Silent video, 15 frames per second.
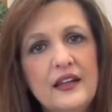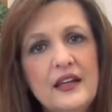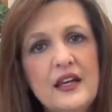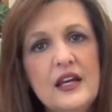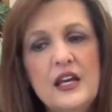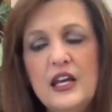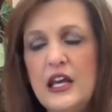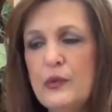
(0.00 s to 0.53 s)

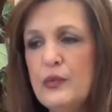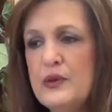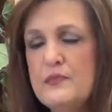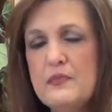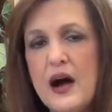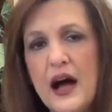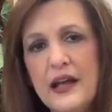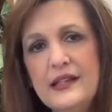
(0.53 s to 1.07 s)
It
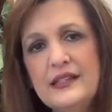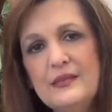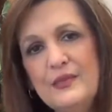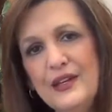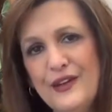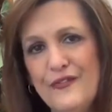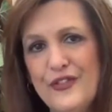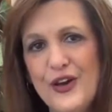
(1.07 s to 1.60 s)
reminds
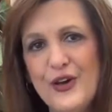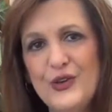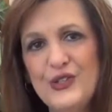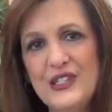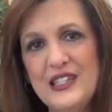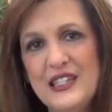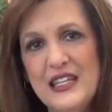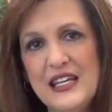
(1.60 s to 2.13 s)
me of
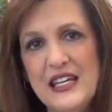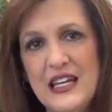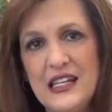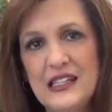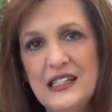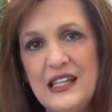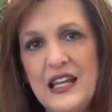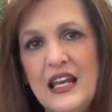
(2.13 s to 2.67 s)
those
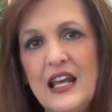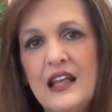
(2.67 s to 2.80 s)
things